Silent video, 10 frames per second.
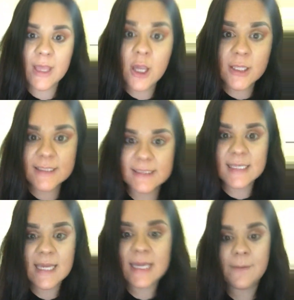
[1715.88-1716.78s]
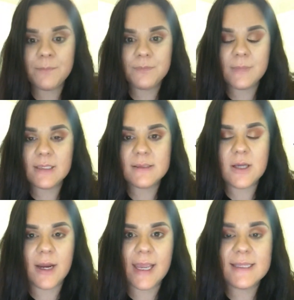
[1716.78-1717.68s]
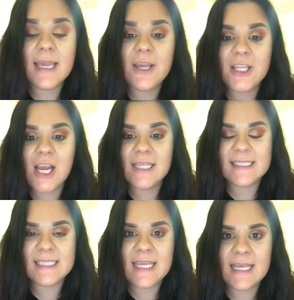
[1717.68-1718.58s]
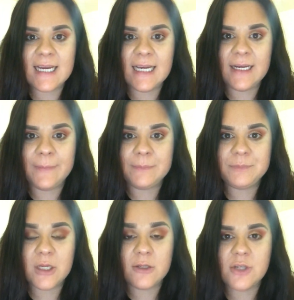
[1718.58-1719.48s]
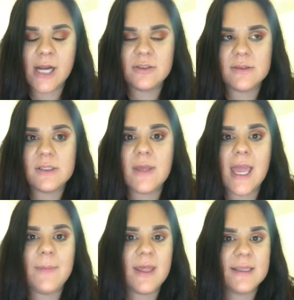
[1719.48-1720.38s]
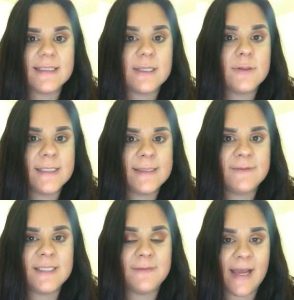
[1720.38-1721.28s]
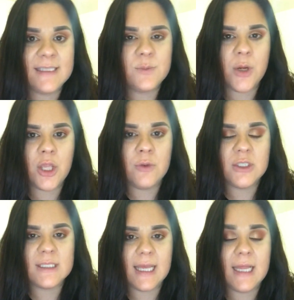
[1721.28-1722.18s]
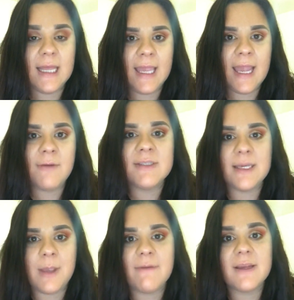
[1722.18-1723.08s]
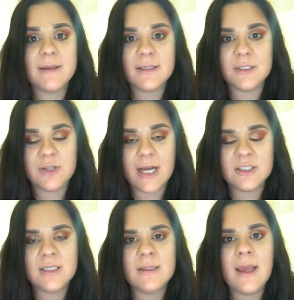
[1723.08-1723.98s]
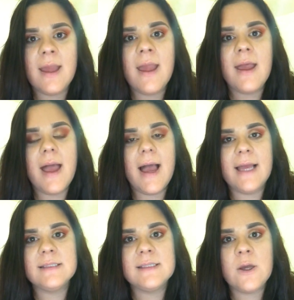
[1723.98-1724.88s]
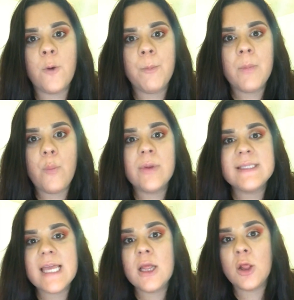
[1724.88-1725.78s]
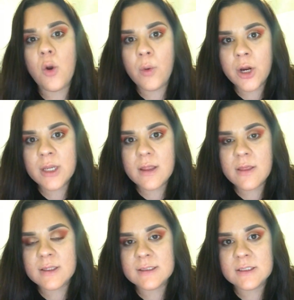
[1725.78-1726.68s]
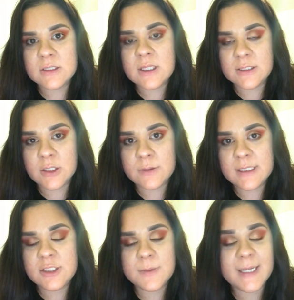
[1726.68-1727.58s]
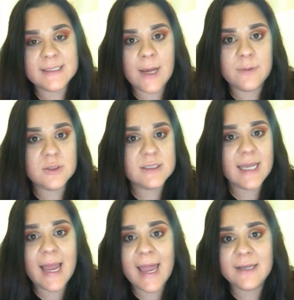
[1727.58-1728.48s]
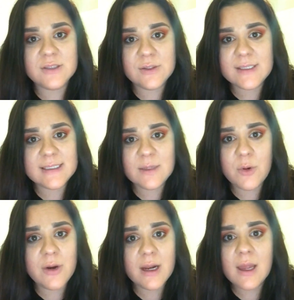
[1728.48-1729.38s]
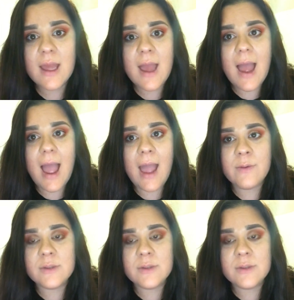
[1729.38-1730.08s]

So they couldn't see. They could not see the contraction. So they gave me like this little device where you just like click it every time you have a contraction. And so once they lowered the dosage, because I was just like, I can't do this anymore.